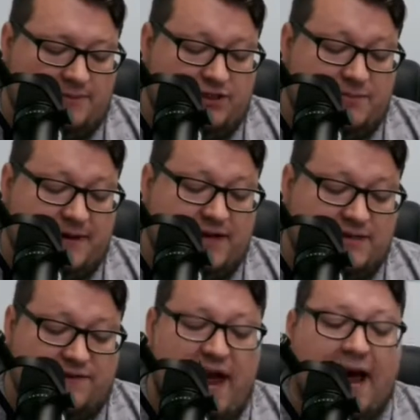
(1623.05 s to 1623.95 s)
just
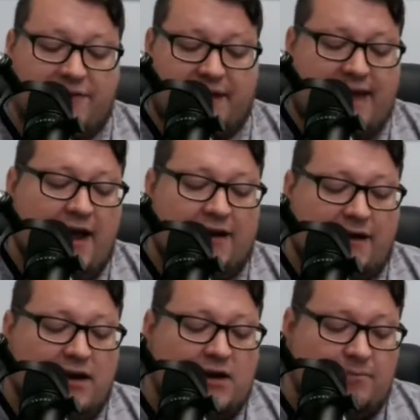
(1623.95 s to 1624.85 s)
because of how they
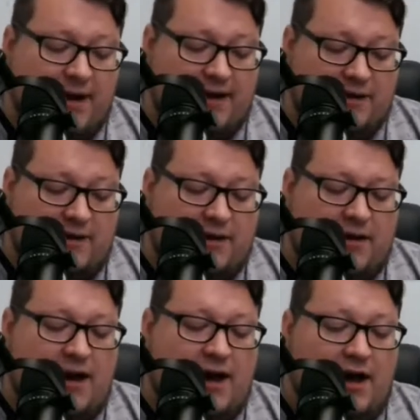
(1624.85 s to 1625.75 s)
count it. But
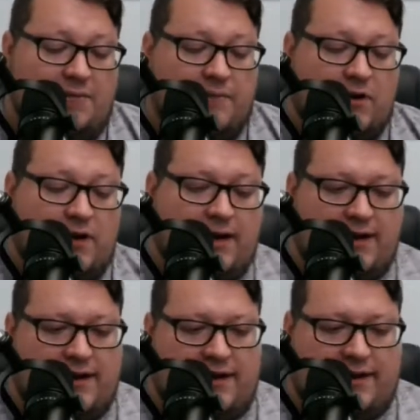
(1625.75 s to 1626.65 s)

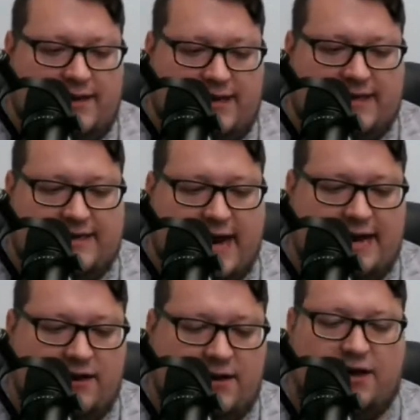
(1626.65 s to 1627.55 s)
in the
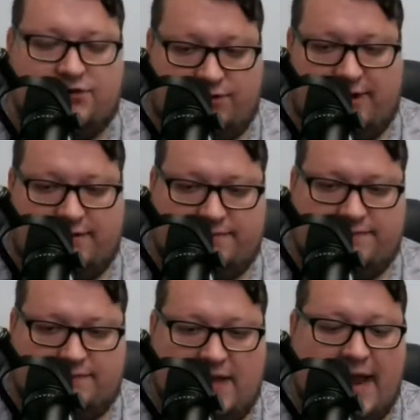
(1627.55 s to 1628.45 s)
entire country,
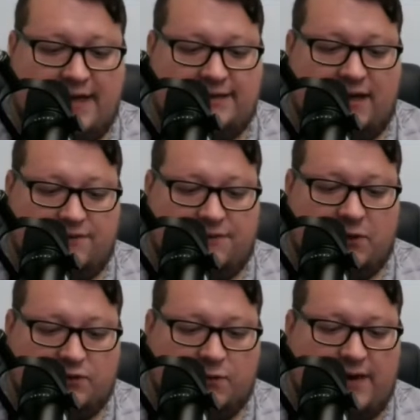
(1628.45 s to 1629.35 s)
as of
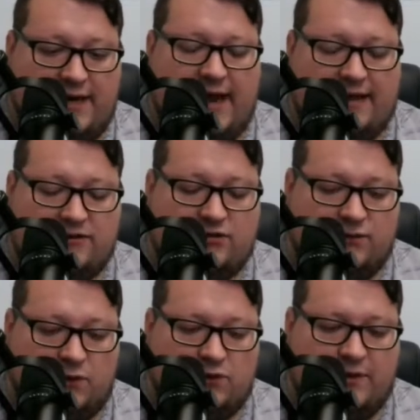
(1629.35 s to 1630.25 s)
4/28, this
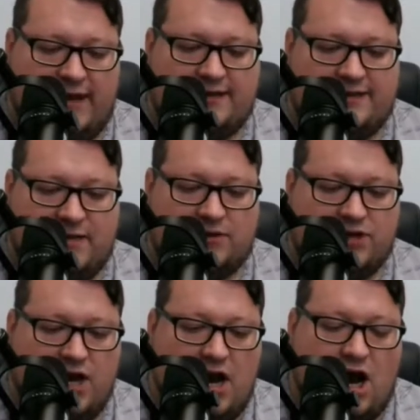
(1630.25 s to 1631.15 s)
is 4/28's
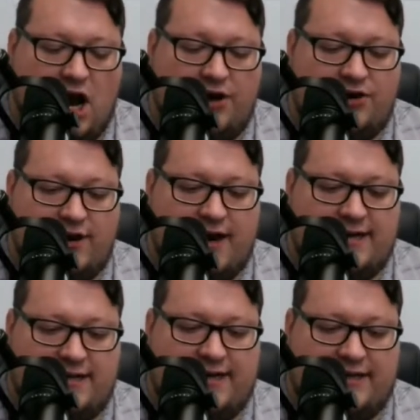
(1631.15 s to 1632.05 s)
numbers, under
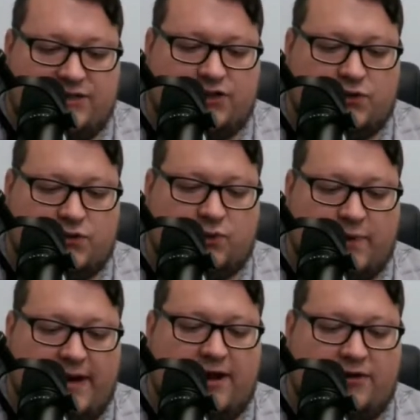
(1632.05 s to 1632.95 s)
19 is
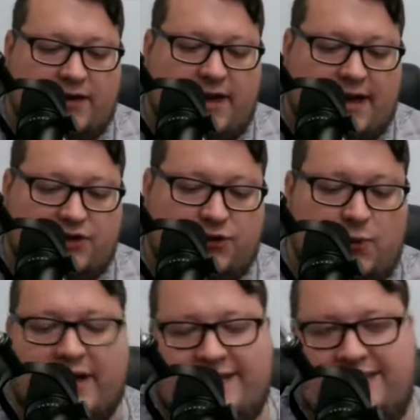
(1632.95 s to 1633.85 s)

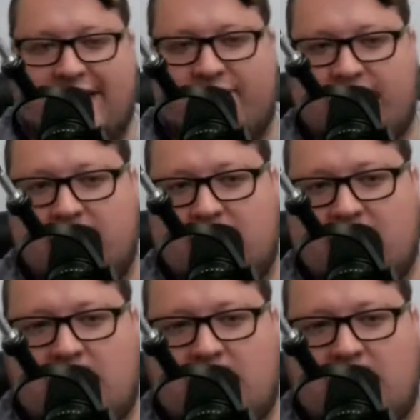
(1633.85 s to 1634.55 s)
327